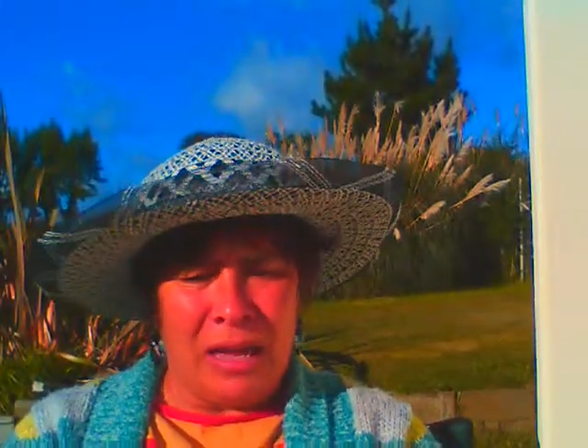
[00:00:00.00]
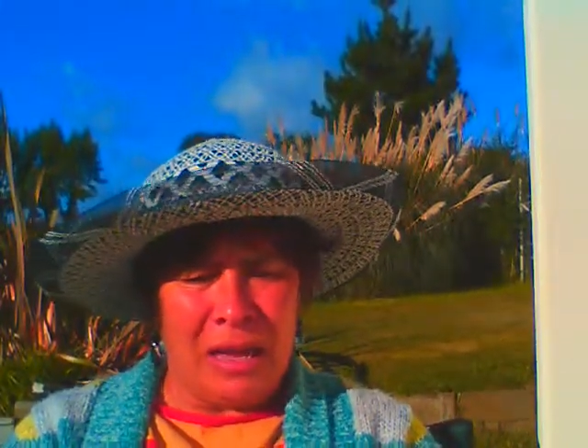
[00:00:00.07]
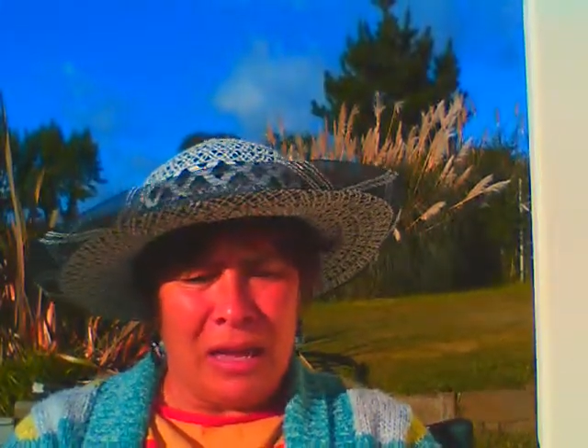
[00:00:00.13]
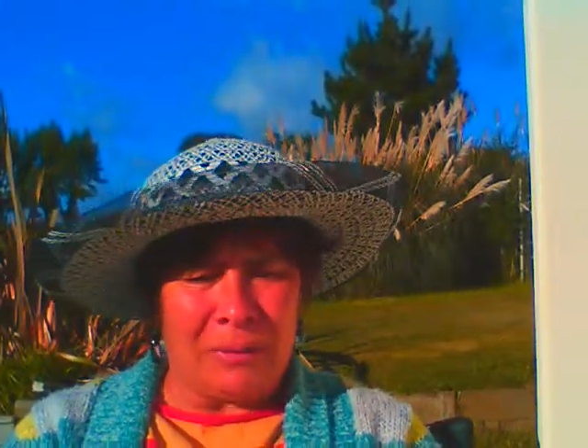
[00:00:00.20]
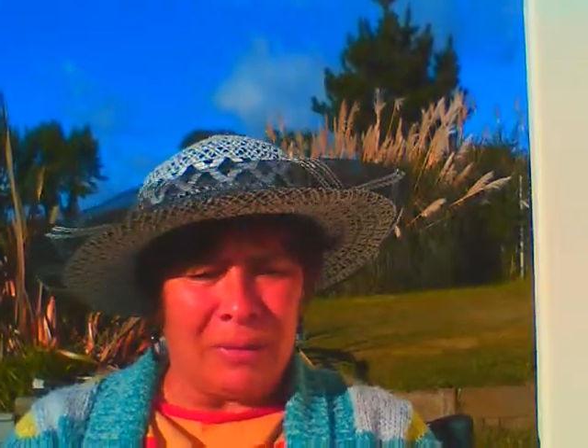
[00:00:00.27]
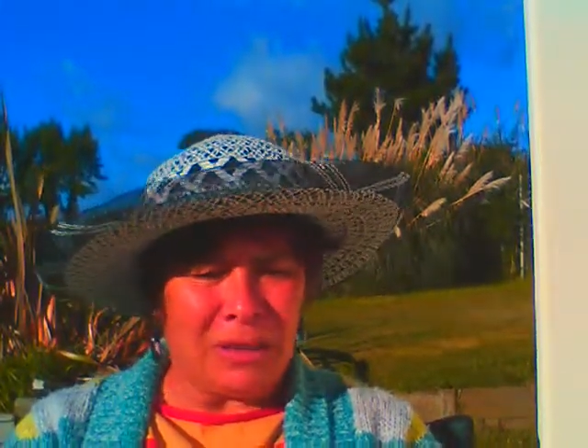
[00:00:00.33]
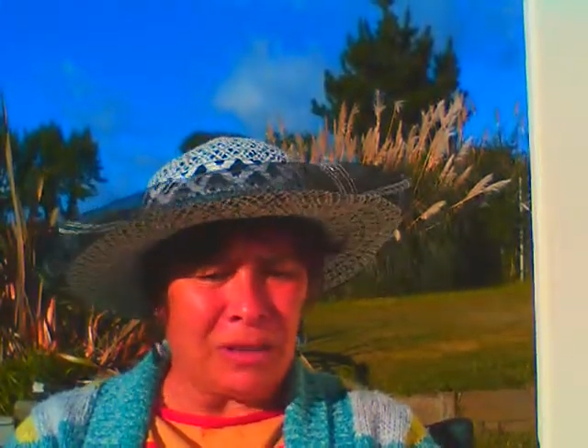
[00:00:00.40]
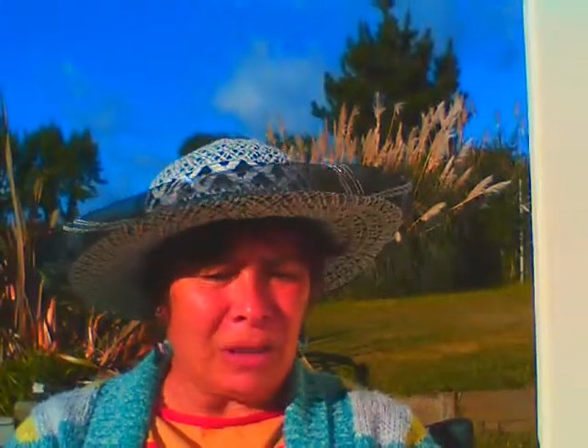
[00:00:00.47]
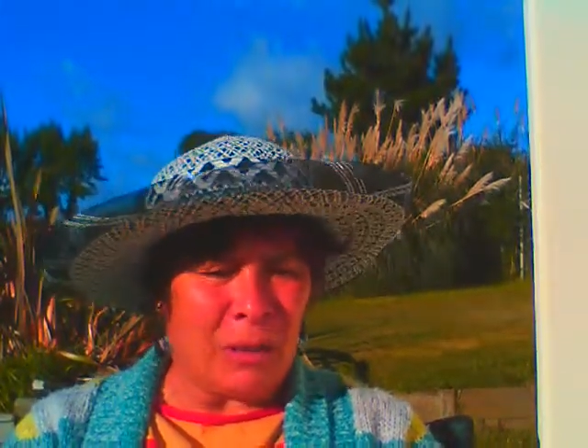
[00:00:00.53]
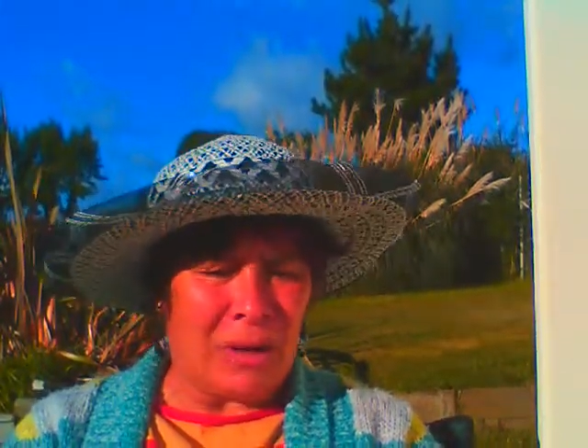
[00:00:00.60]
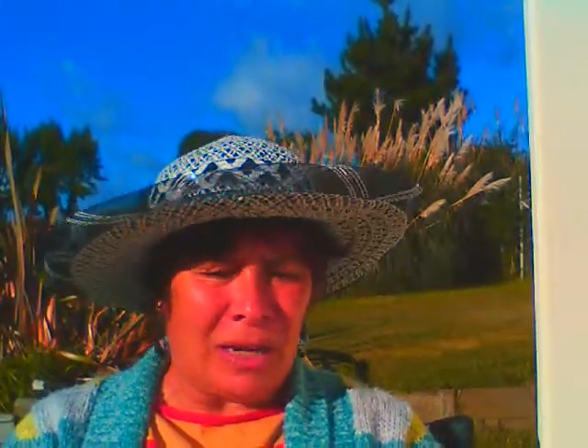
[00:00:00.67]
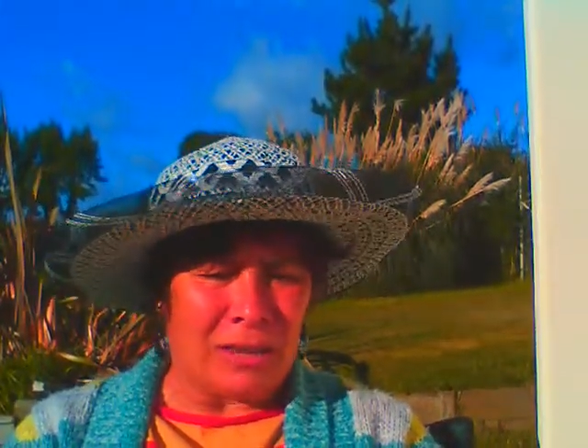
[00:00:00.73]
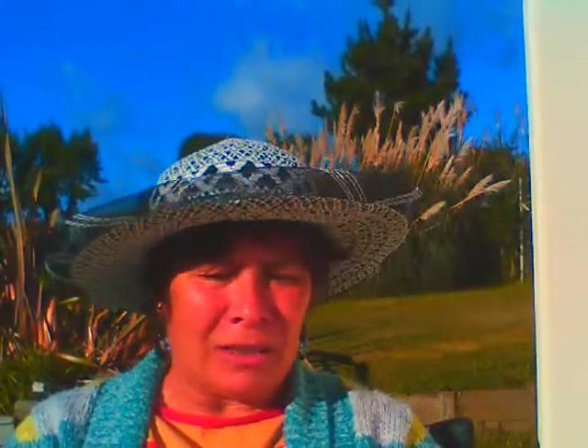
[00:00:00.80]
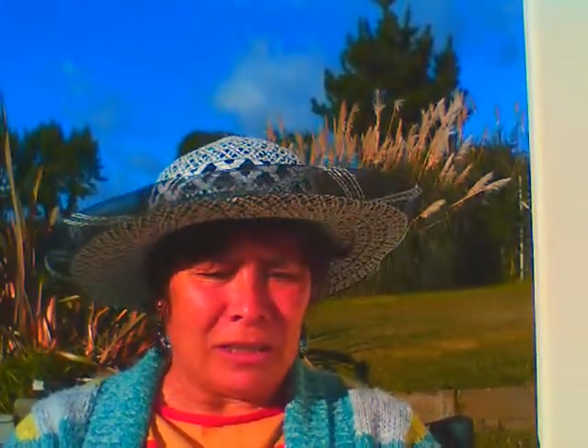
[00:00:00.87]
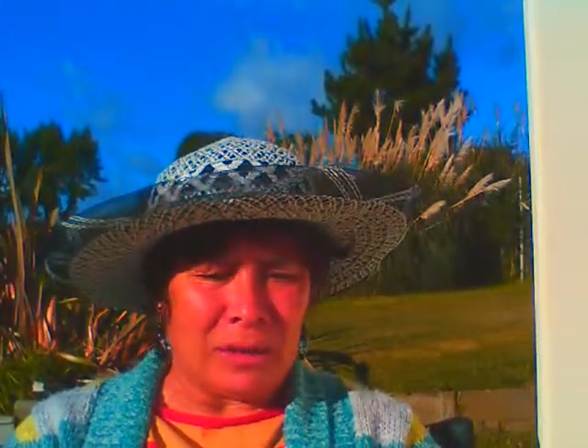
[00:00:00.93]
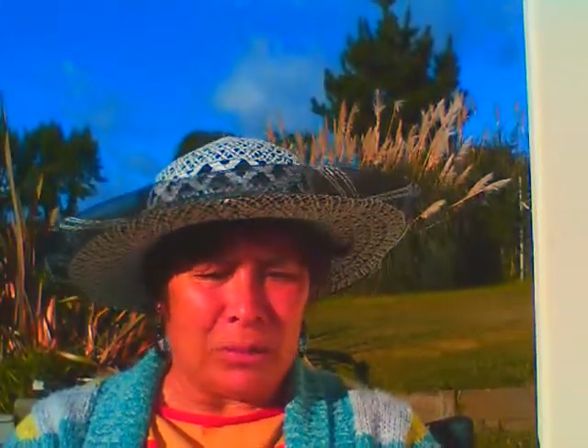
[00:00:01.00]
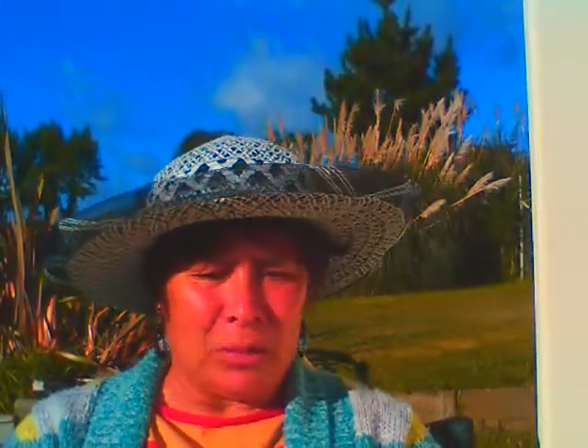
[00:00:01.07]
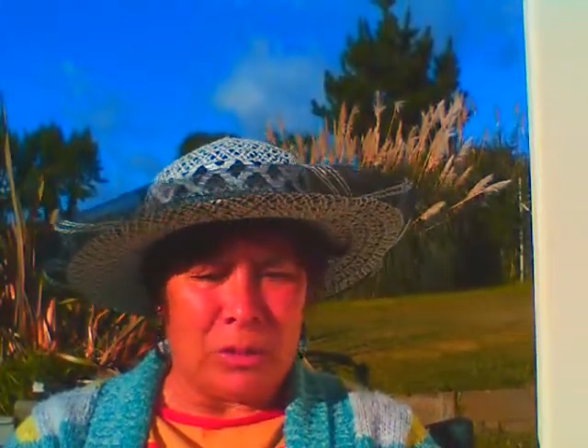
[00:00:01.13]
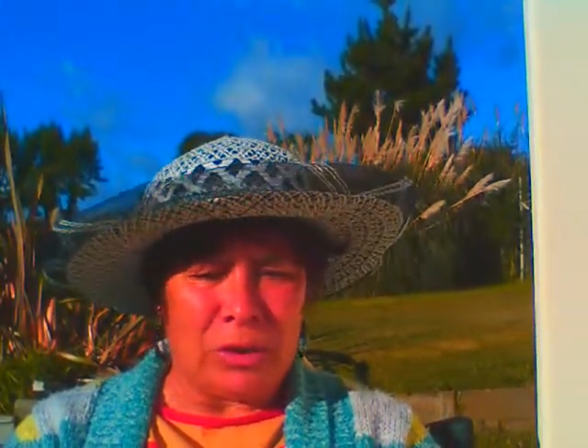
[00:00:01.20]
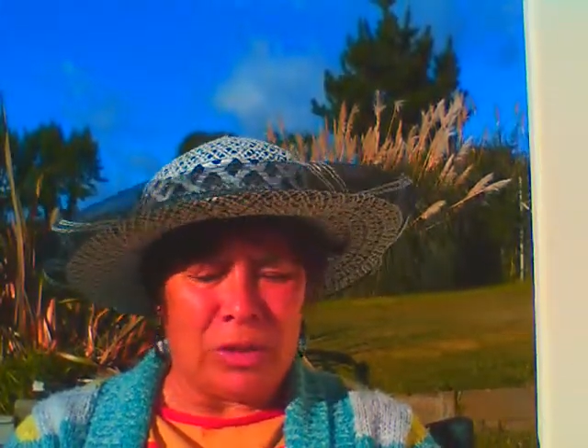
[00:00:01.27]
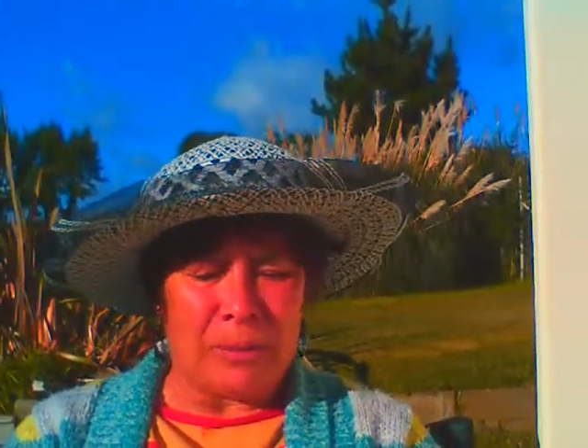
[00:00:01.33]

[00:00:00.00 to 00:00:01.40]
I must go out this morning